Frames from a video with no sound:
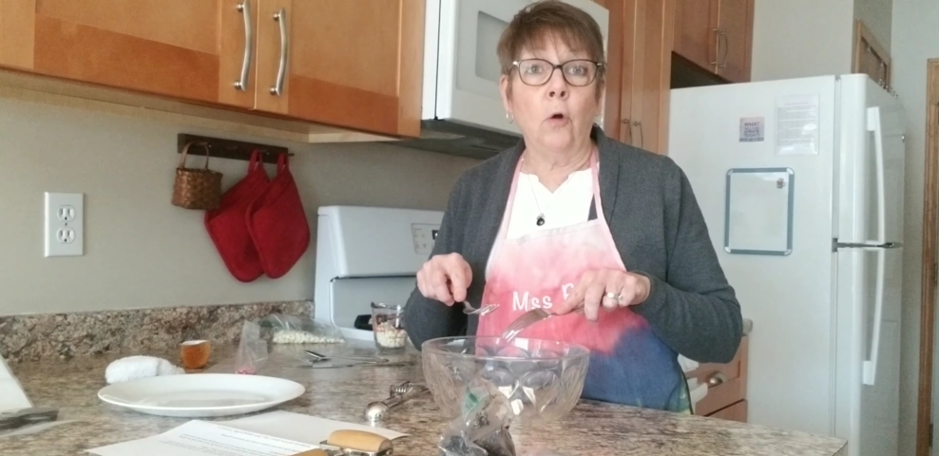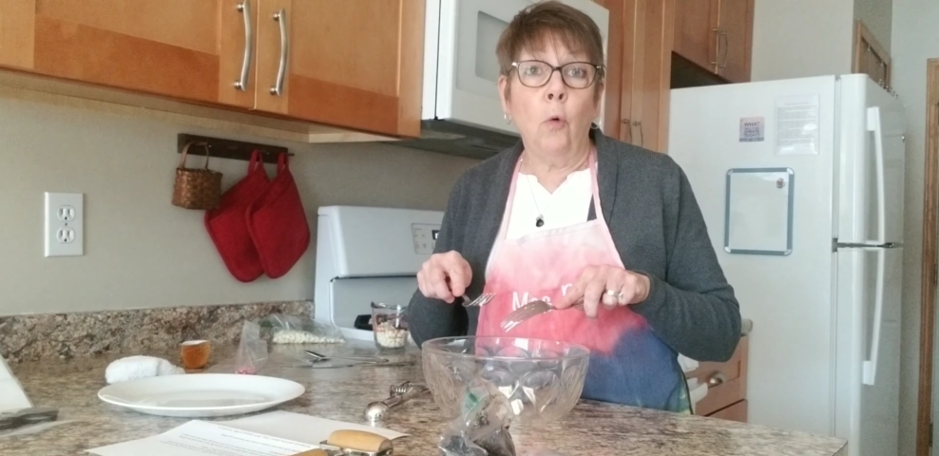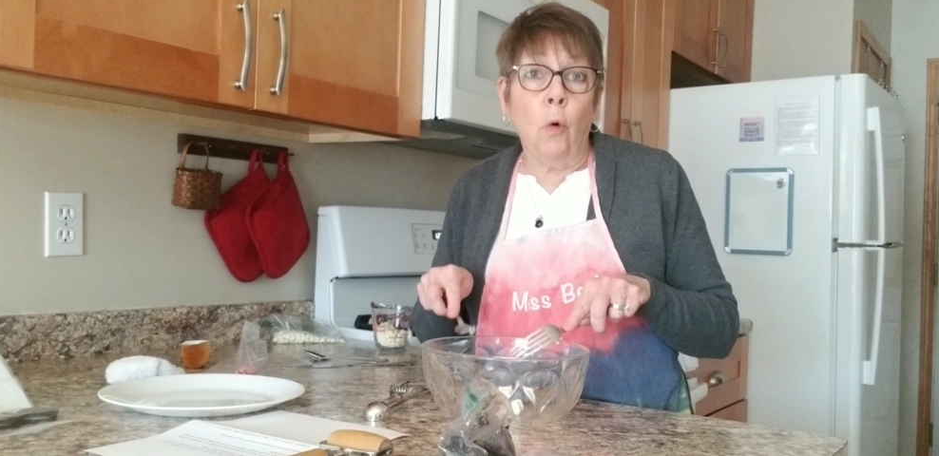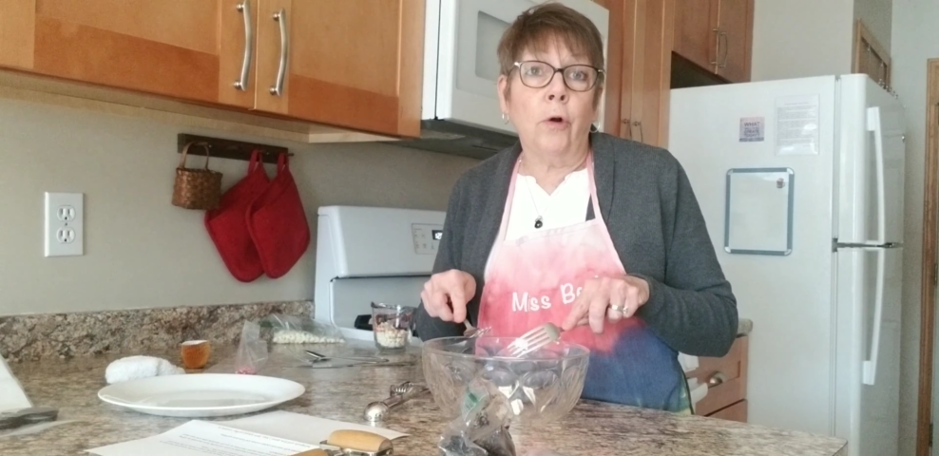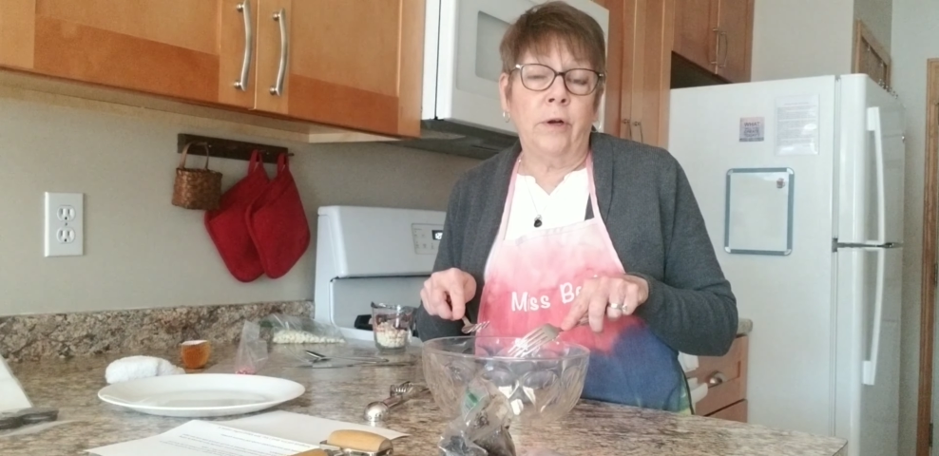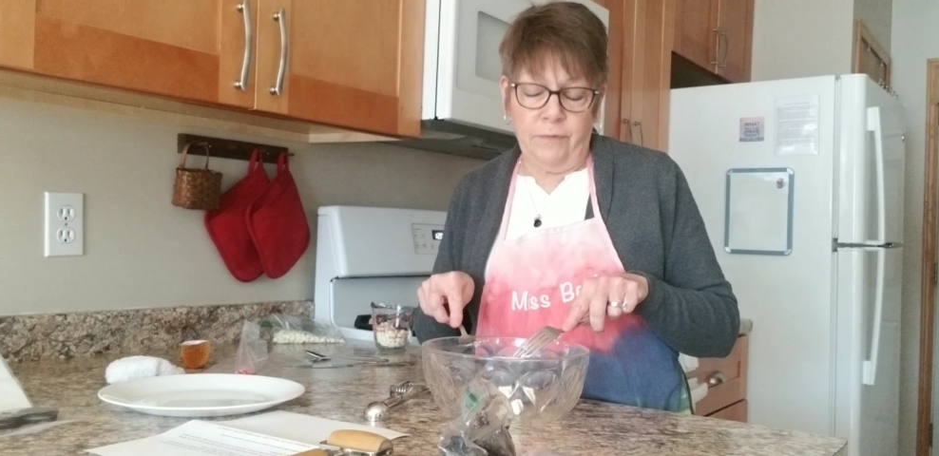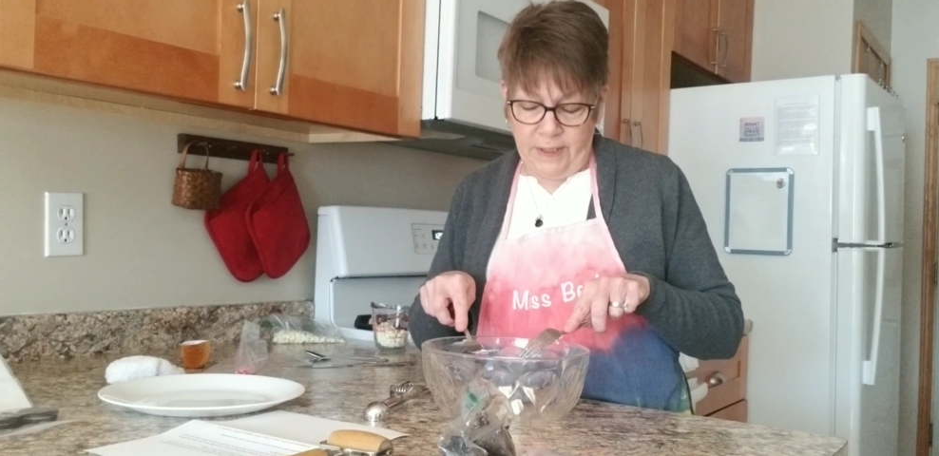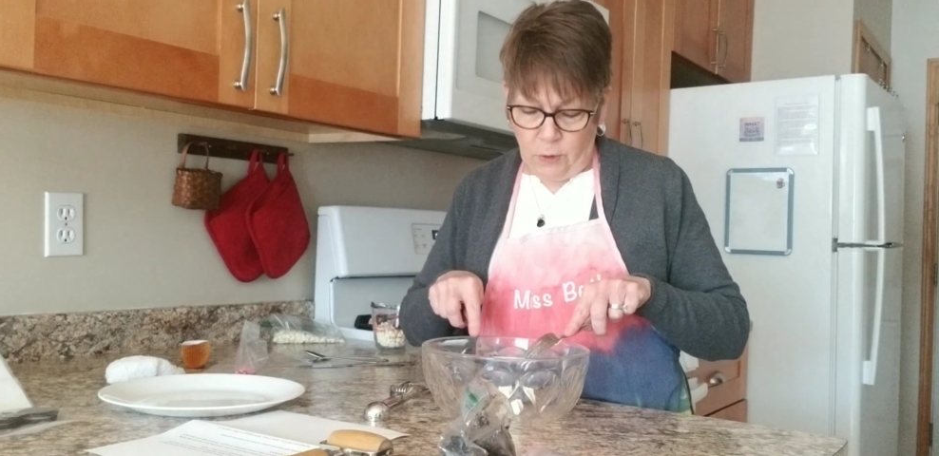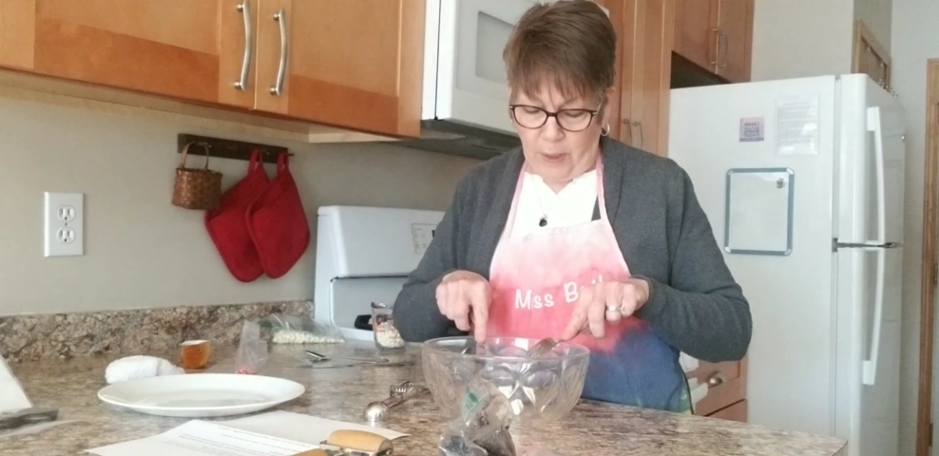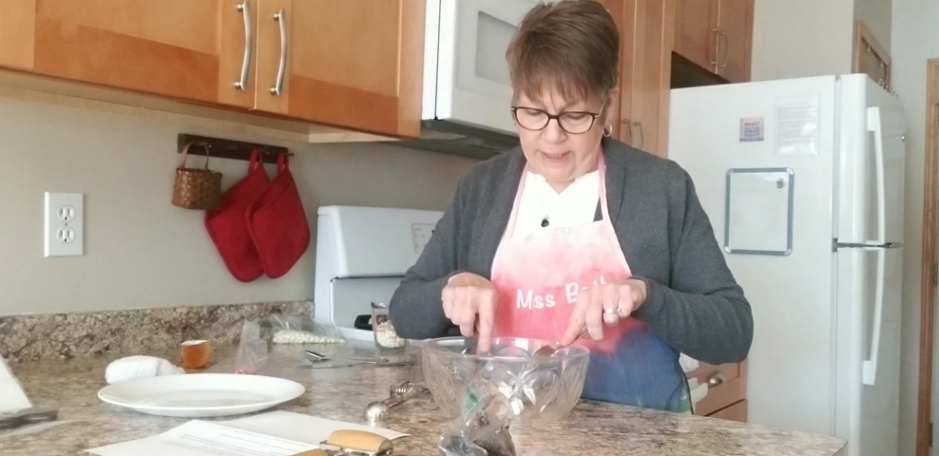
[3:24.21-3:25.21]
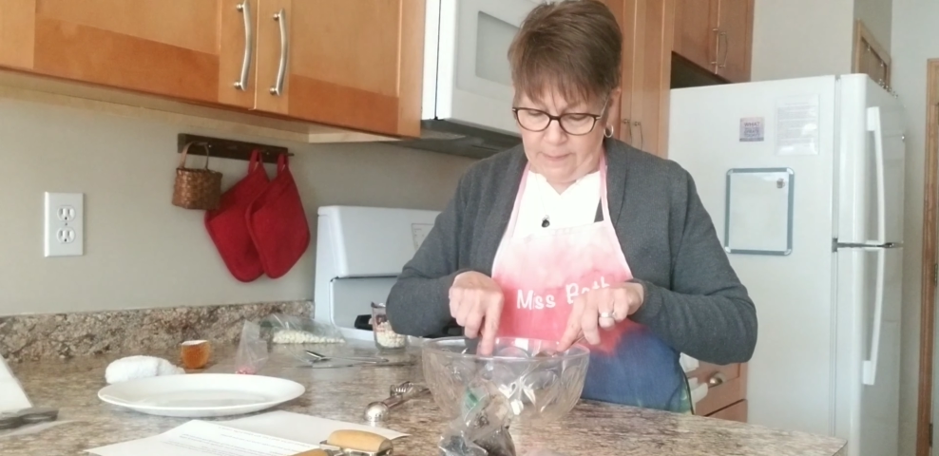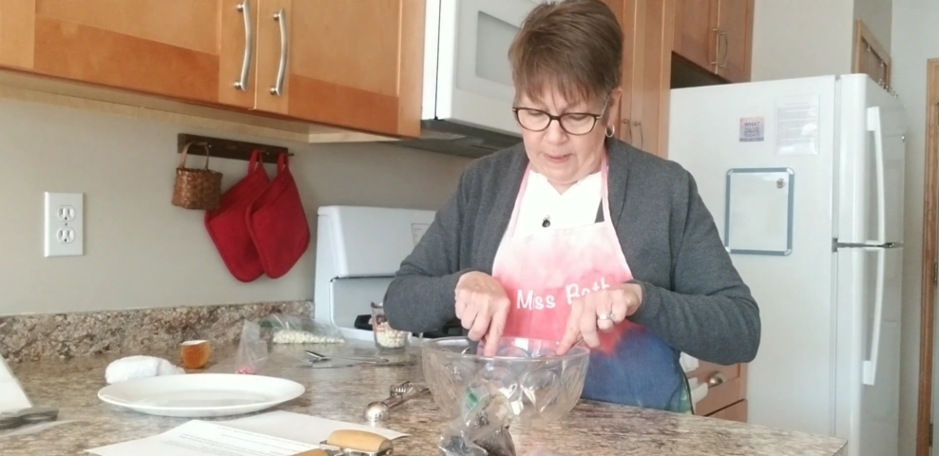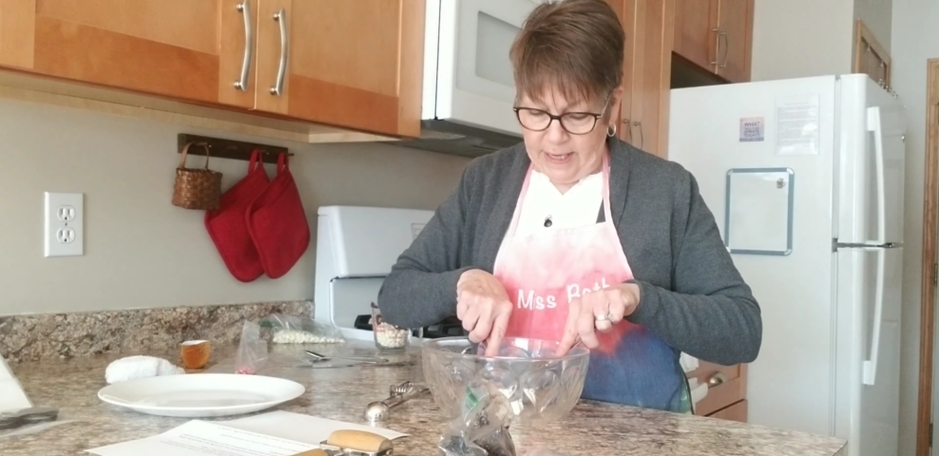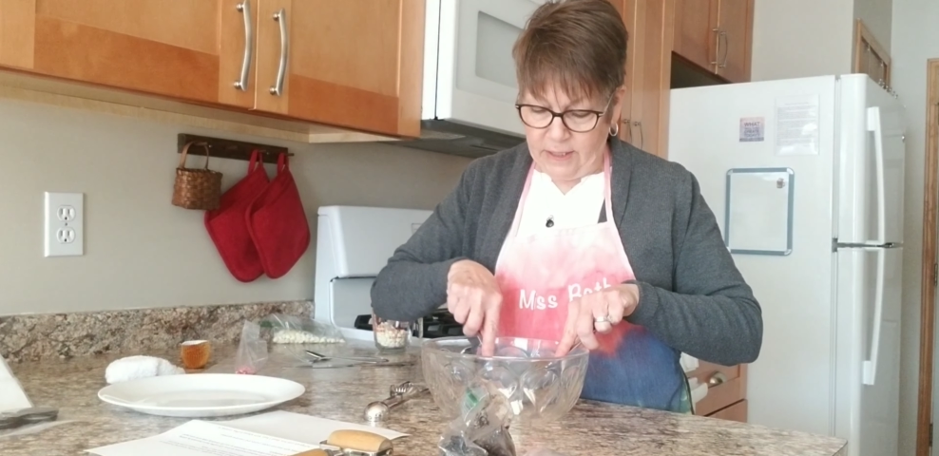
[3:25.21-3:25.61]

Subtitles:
1/4 of this recipe.